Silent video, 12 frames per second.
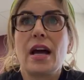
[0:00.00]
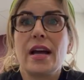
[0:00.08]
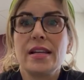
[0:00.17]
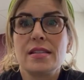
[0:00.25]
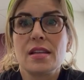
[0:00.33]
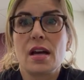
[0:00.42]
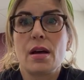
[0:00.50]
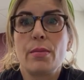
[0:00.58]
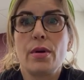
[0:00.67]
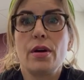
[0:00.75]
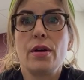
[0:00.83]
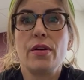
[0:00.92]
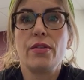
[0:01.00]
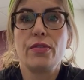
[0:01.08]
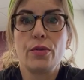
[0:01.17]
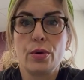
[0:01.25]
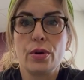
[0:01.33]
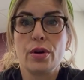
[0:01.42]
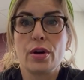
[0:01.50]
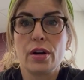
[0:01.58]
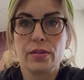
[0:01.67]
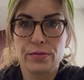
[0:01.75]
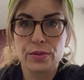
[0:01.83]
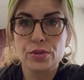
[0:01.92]
I sub for
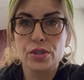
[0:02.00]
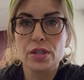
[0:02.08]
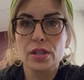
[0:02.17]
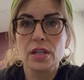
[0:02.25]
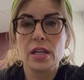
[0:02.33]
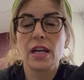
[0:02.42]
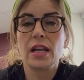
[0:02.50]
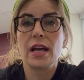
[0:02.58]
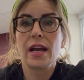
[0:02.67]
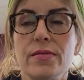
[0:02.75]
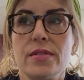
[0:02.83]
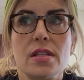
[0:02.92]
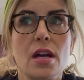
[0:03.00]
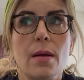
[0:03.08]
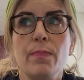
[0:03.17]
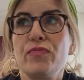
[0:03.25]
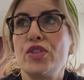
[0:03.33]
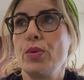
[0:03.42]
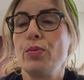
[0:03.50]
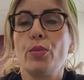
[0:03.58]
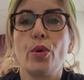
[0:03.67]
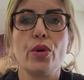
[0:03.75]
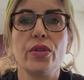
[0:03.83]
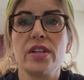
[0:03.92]
our future and I sub to
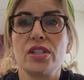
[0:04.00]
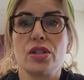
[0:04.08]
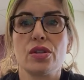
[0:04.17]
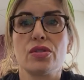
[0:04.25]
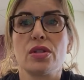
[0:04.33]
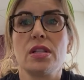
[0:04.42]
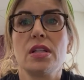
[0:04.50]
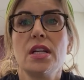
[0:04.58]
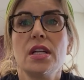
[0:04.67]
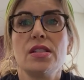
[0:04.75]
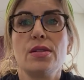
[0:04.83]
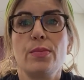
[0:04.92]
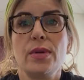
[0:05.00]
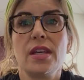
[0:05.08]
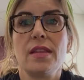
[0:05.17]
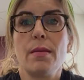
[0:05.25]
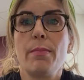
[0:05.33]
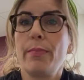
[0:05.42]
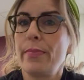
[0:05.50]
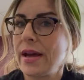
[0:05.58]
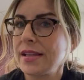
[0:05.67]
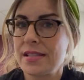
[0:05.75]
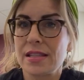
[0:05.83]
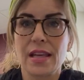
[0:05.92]
mold the children to be the
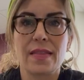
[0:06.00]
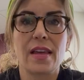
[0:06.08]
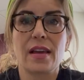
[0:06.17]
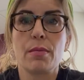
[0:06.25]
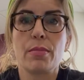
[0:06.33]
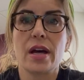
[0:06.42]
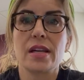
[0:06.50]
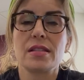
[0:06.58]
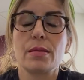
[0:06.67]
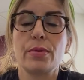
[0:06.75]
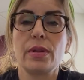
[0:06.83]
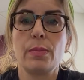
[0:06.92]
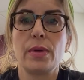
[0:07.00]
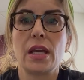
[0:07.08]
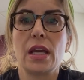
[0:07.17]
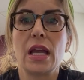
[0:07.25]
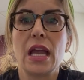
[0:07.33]
best that they can possibly be.